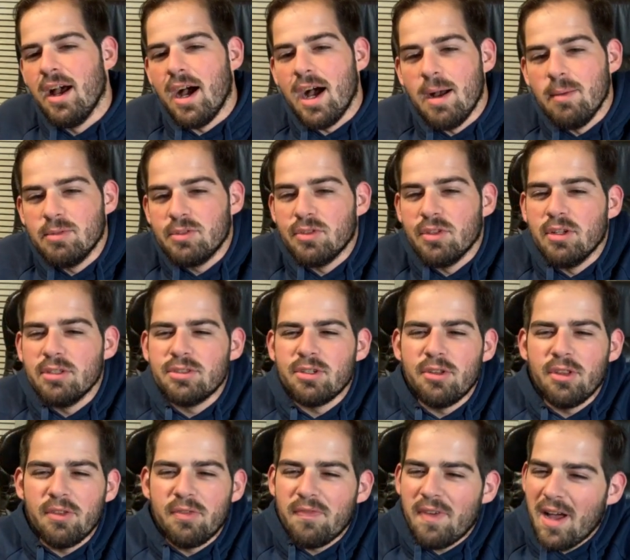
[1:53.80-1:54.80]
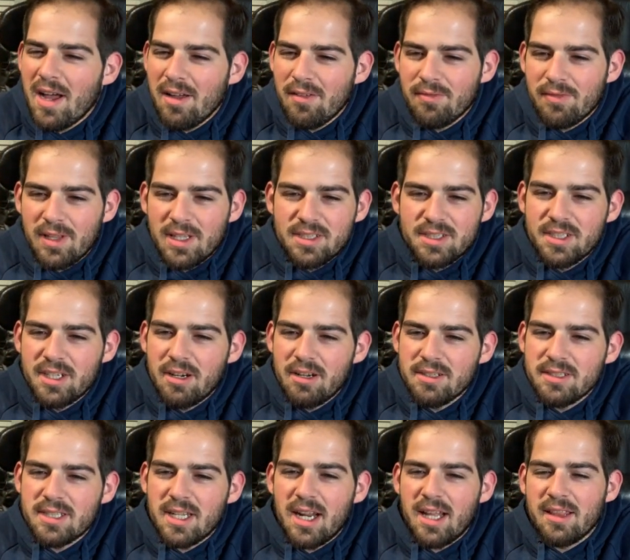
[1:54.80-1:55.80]
So those are the 5 legendaries
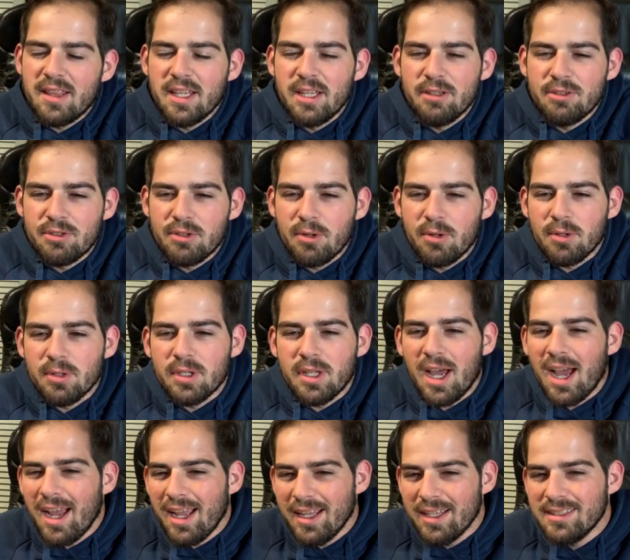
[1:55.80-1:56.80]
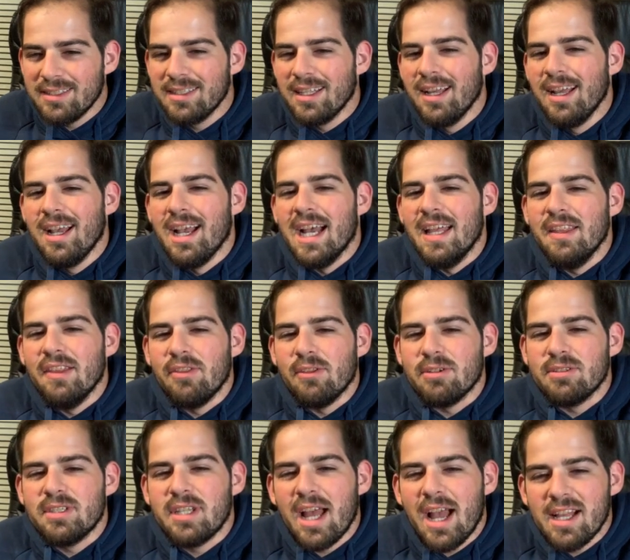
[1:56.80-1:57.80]
that I think you should hold highest. And then there's
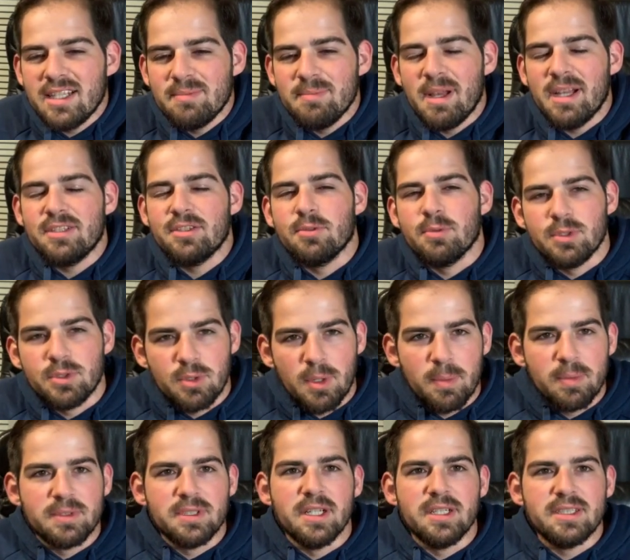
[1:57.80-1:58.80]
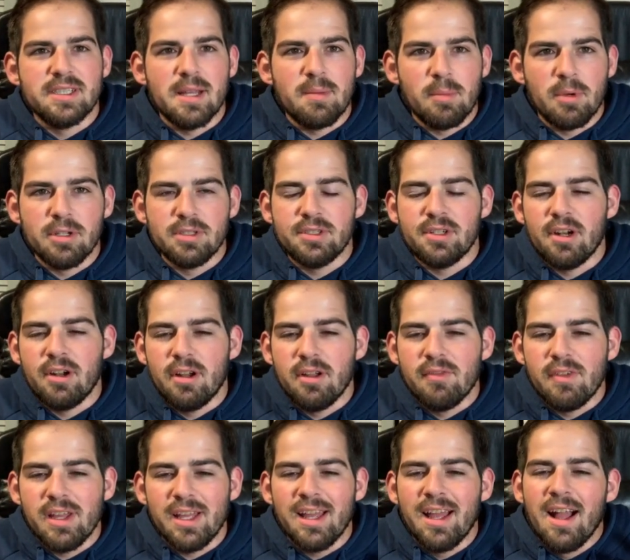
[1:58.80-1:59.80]
Taskmaster, which represents that mercenary
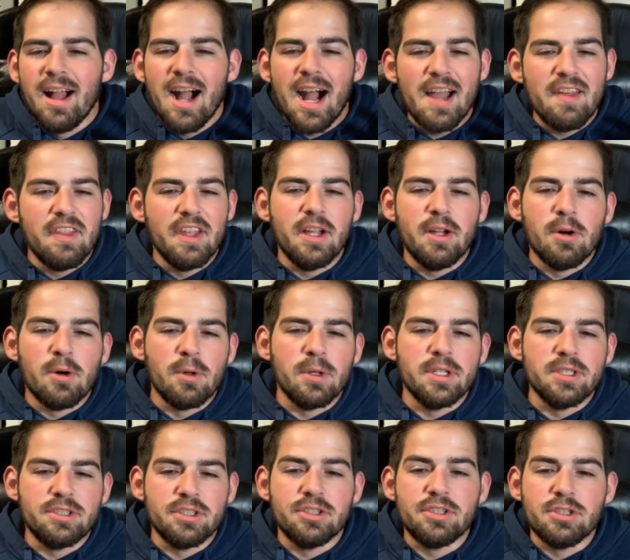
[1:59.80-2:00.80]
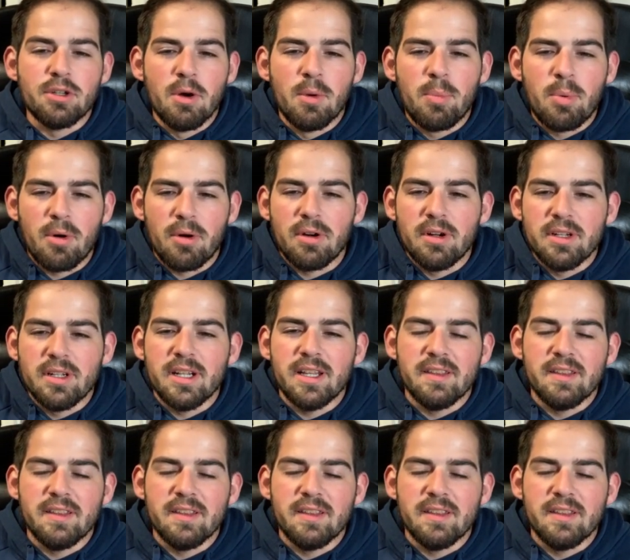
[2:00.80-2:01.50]
event. I think gold is just so important in